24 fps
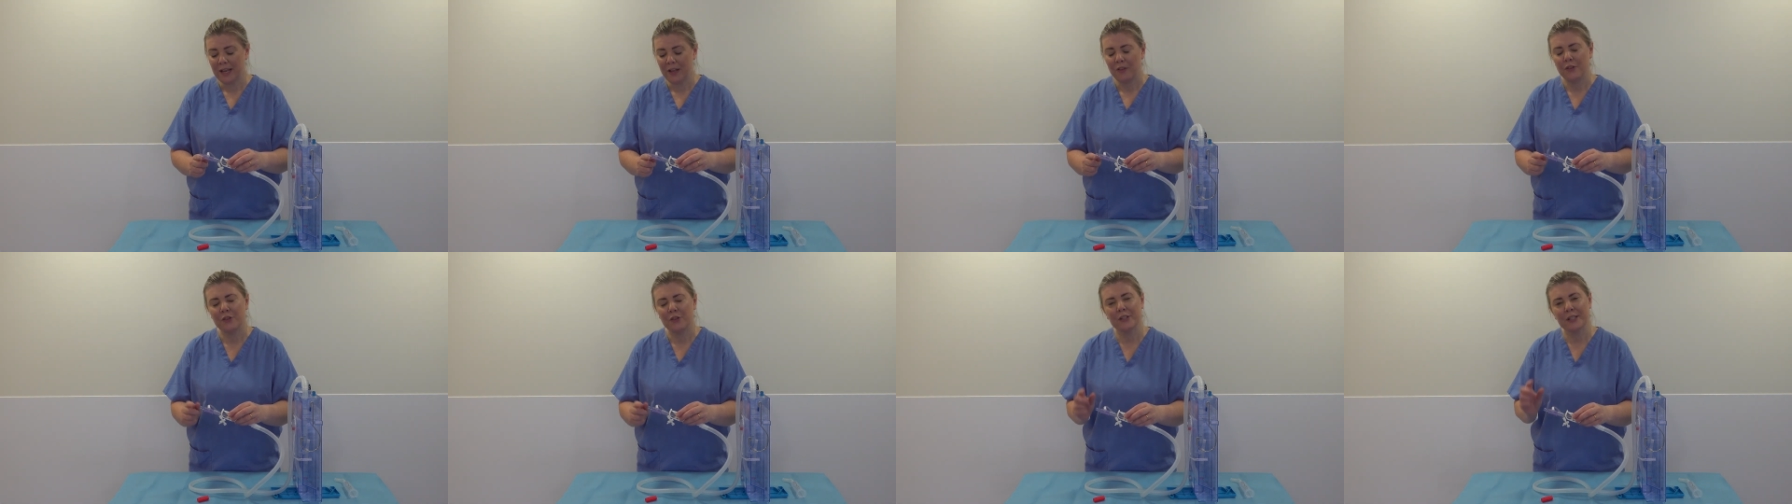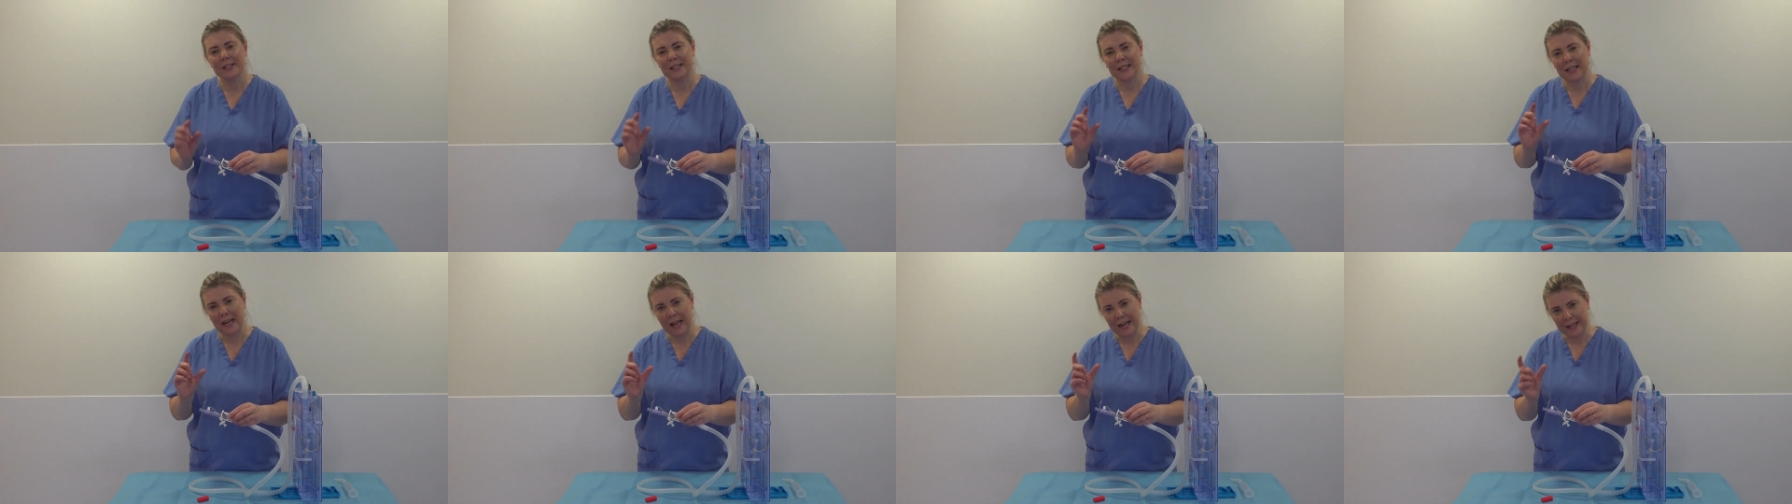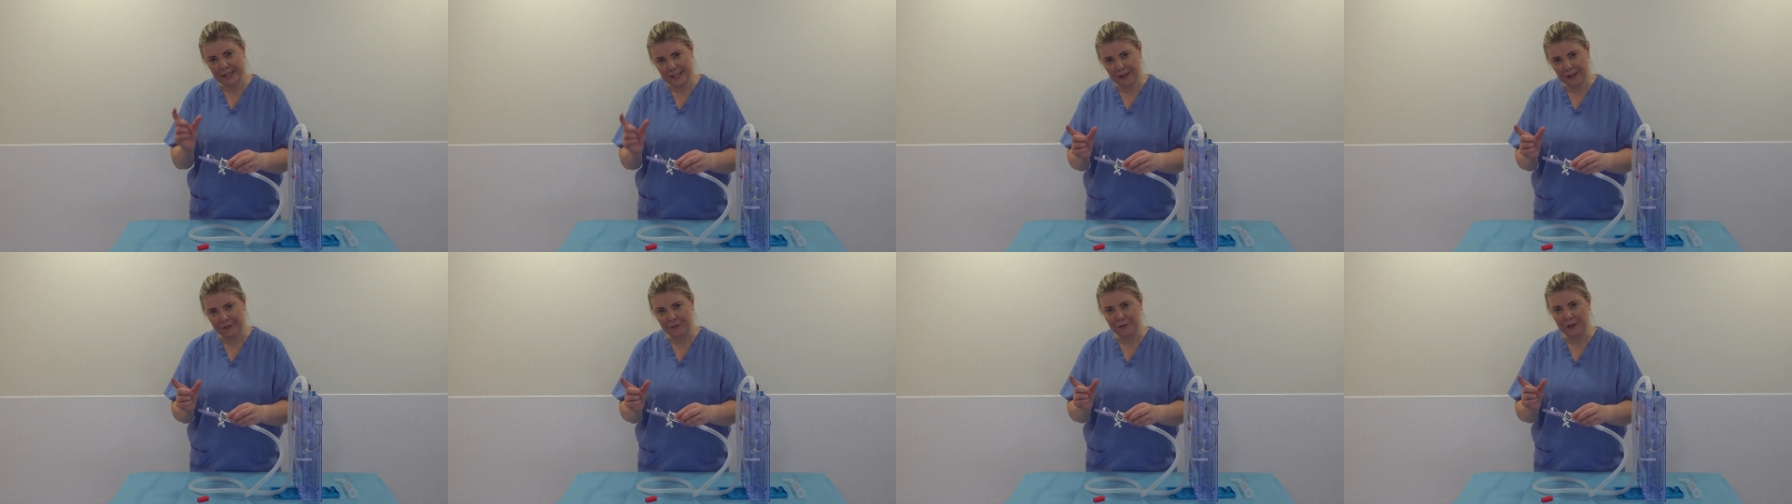there's a slight
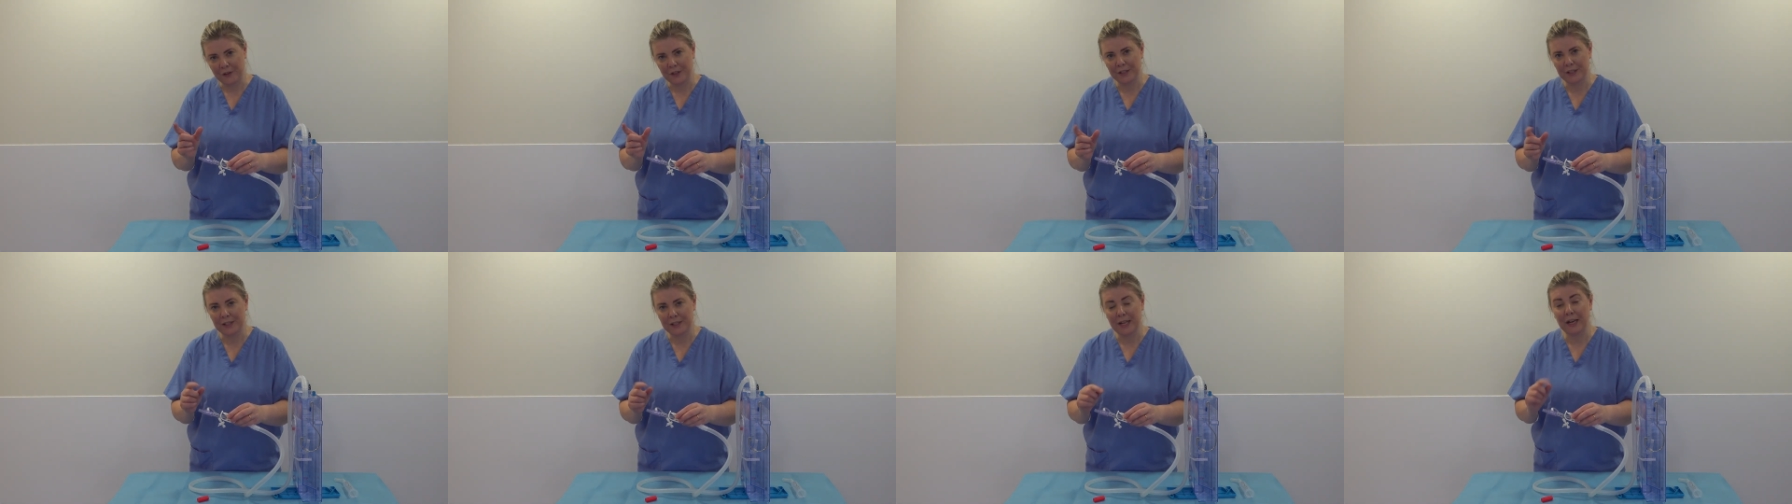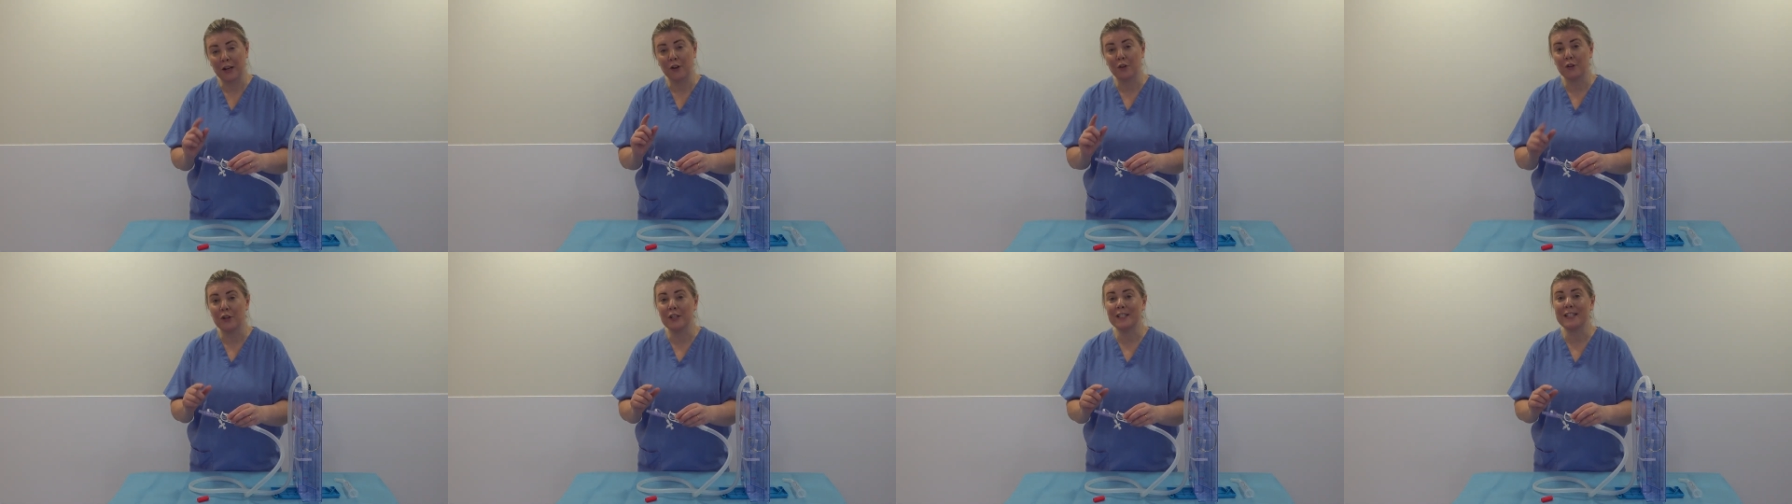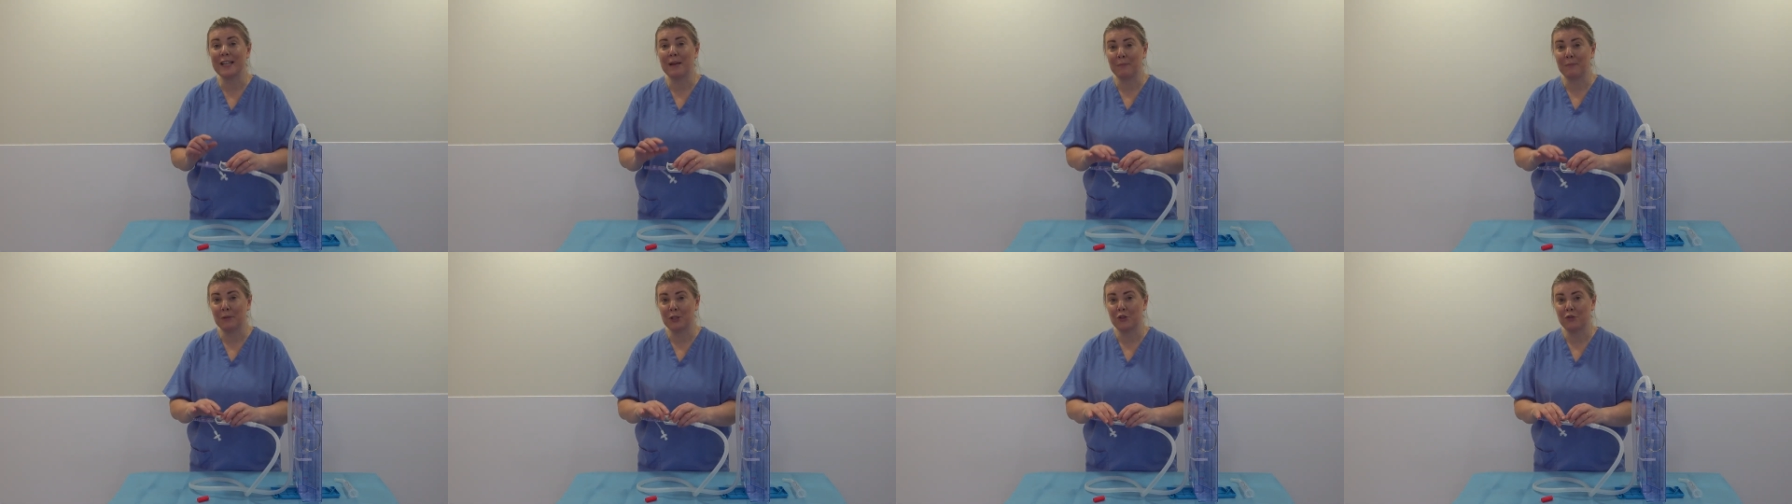difference and I'm going to
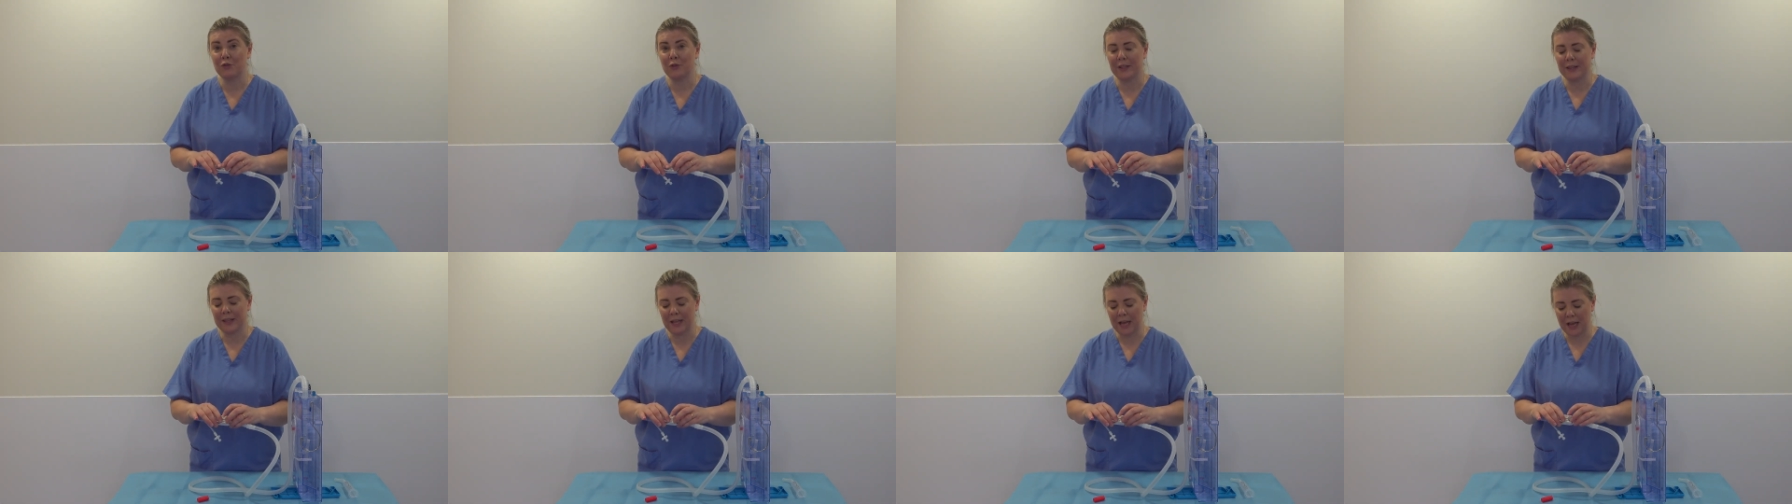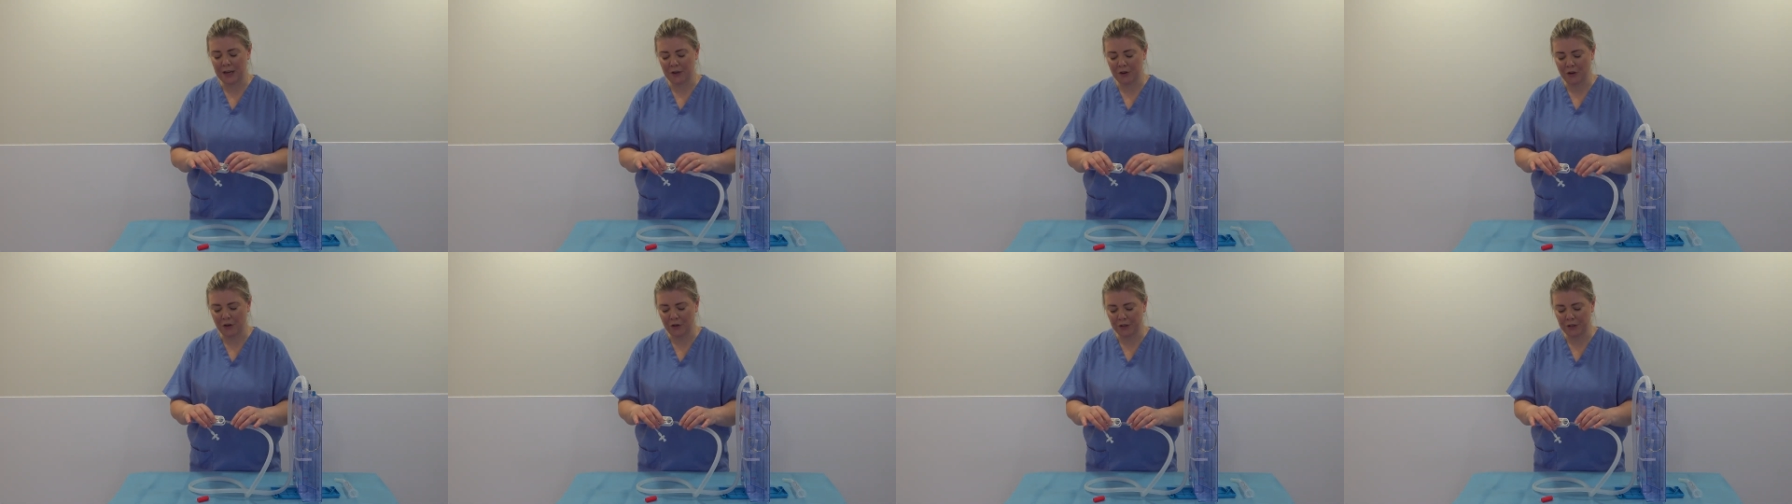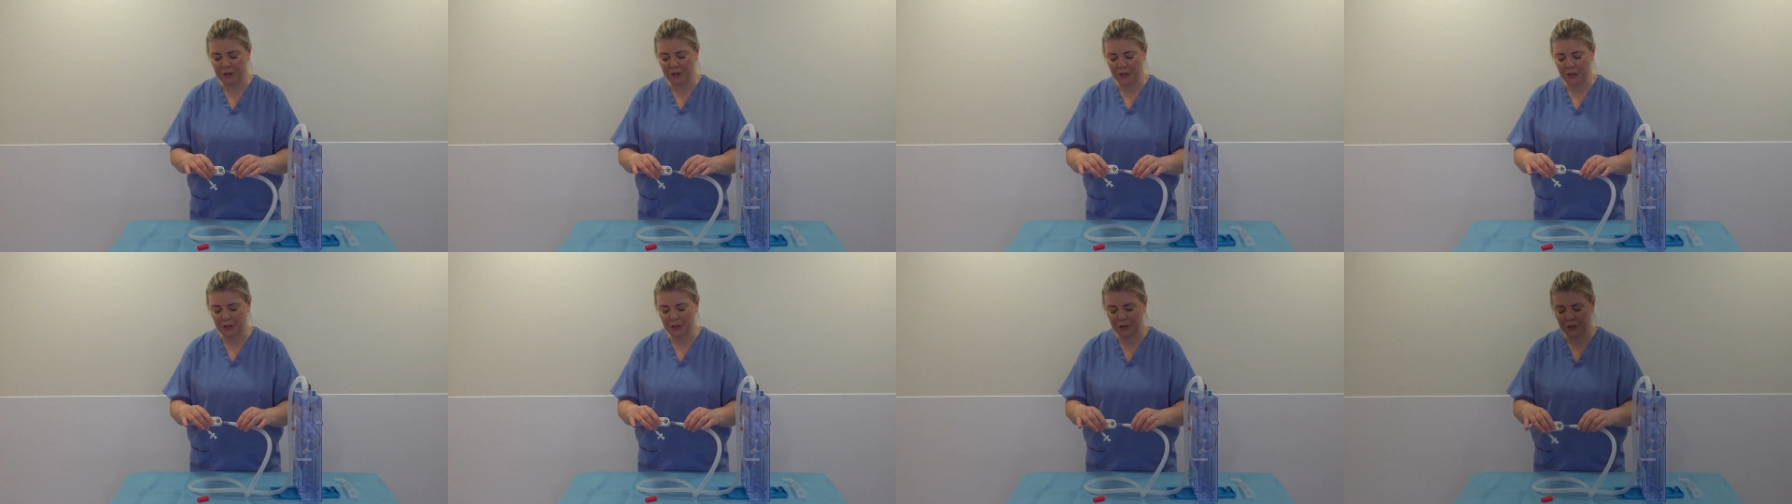demonstrate that now
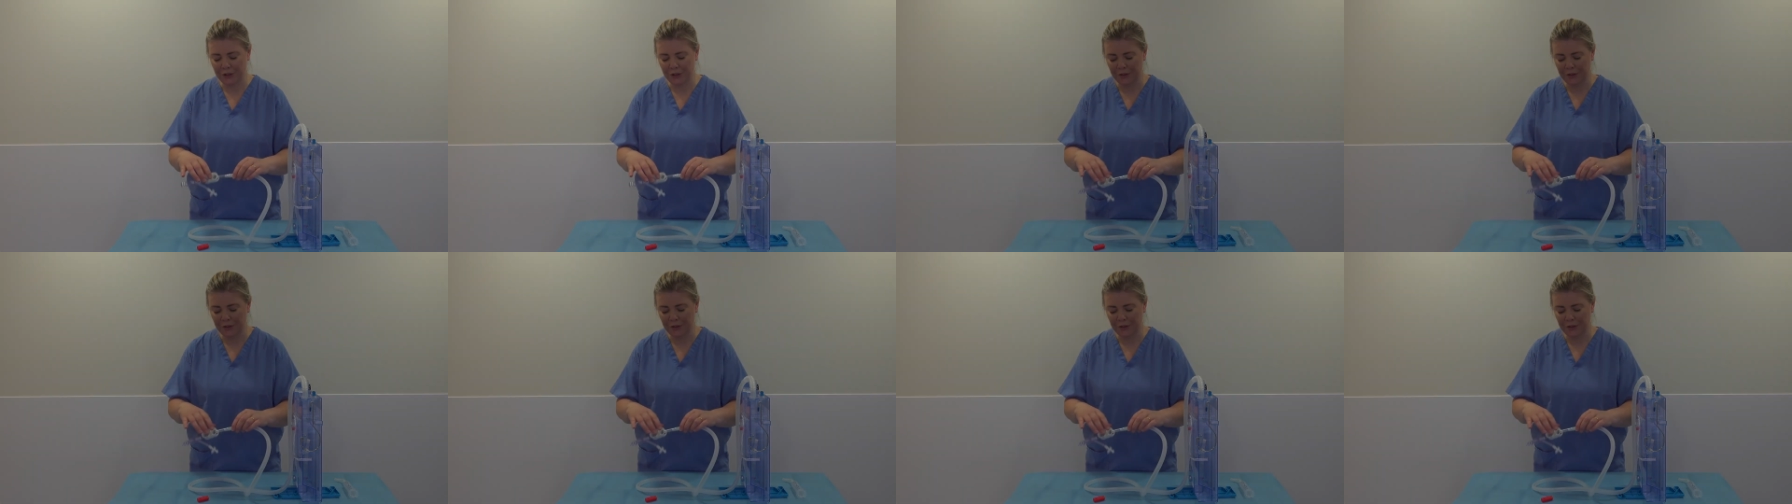to you.